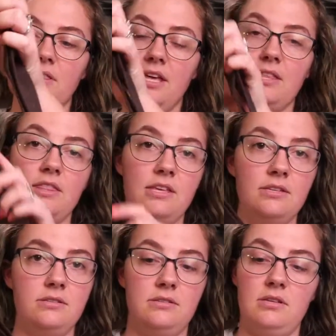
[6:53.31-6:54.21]
Like,
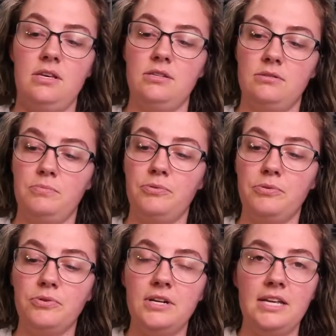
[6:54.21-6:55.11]
this is
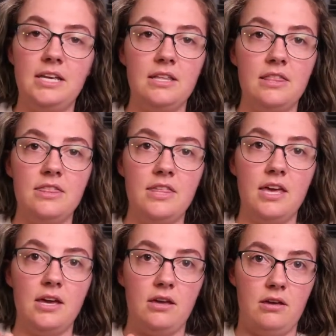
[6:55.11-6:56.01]
pretty
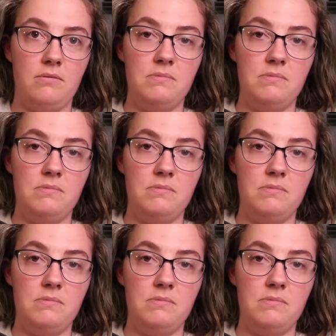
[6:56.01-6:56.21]
thick